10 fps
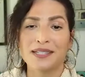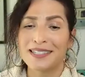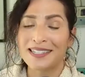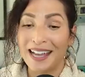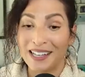
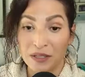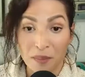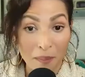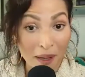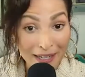send
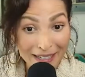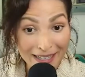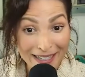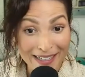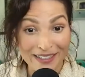
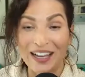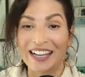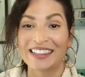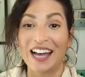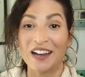money.
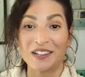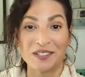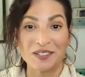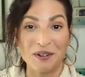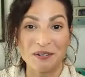Like that is
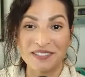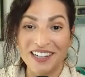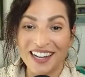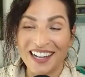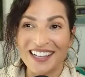so
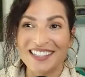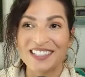nice.